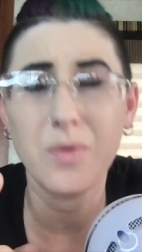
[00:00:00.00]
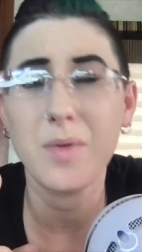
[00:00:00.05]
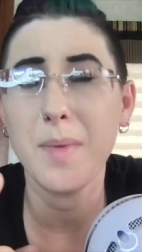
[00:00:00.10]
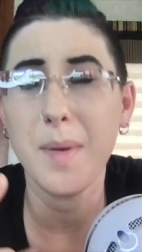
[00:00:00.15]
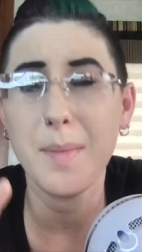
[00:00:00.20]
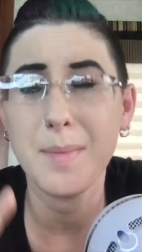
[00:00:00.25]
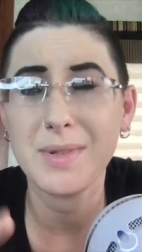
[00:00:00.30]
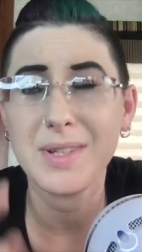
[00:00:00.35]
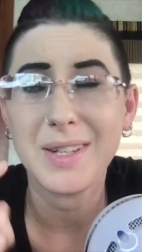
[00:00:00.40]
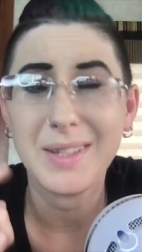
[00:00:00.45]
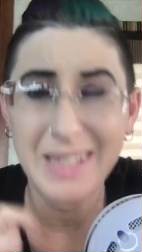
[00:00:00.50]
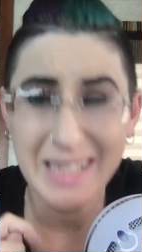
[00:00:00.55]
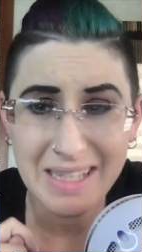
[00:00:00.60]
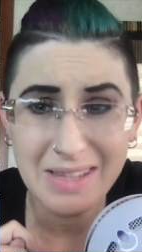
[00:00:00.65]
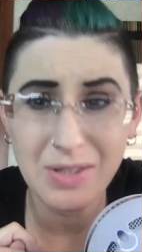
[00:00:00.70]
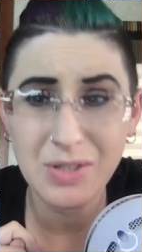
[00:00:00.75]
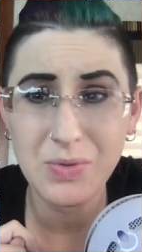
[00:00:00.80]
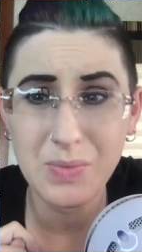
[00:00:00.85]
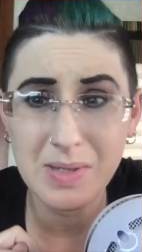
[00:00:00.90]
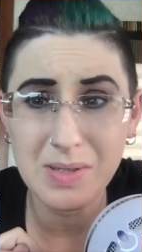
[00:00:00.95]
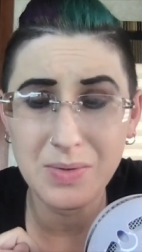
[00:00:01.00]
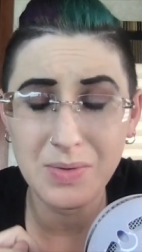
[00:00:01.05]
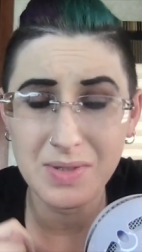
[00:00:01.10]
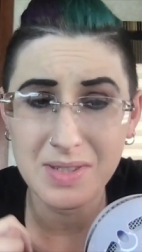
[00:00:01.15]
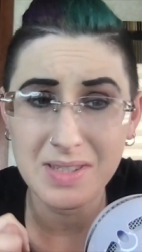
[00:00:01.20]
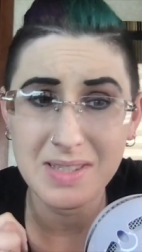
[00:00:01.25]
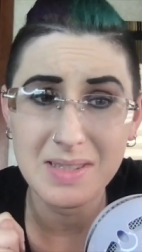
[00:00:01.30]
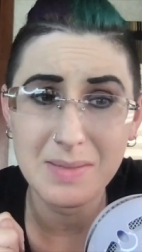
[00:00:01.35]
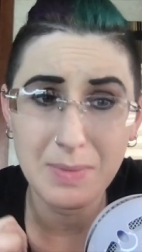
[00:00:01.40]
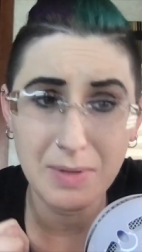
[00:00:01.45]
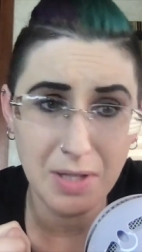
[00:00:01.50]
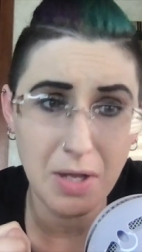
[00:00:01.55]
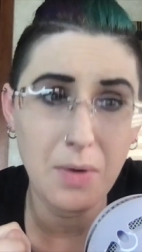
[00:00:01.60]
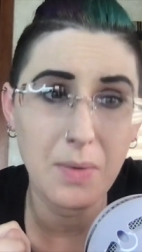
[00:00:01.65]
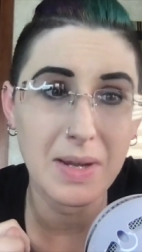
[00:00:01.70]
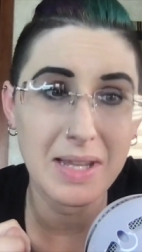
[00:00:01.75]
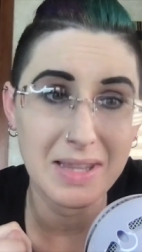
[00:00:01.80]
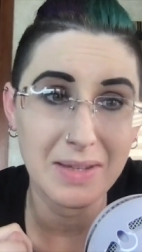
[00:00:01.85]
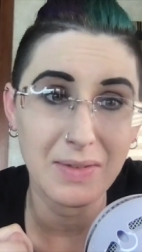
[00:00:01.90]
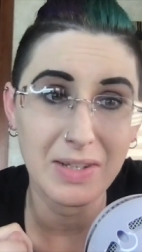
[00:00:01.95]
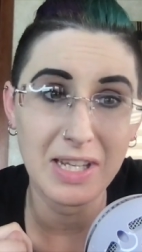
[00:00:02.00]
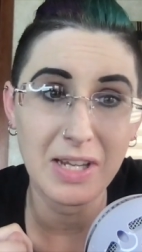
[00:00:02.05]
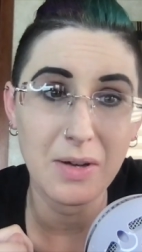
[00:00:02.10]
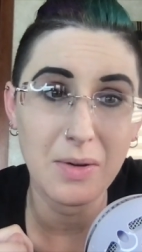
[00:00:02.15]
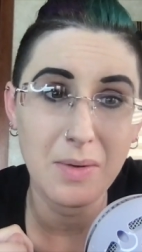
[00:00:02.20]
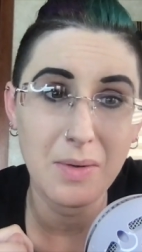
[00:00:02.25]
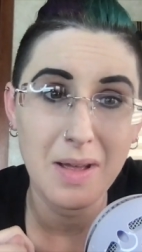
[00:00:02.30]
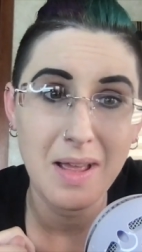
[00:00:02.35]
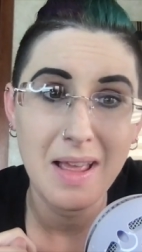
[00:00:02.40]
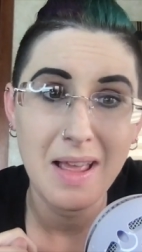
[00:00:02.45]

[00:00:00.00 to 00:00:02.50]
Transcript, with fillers: remember to link those resources below in the video.